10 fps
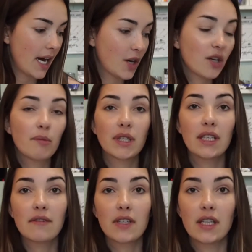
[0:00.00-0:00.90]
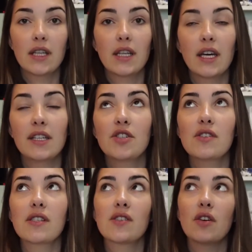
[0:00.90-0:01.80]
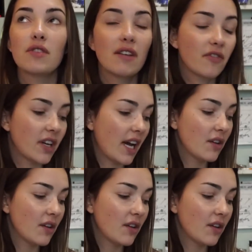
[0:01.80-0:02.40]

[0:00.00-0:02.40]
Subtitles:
I couldn't believe it. It just is so different.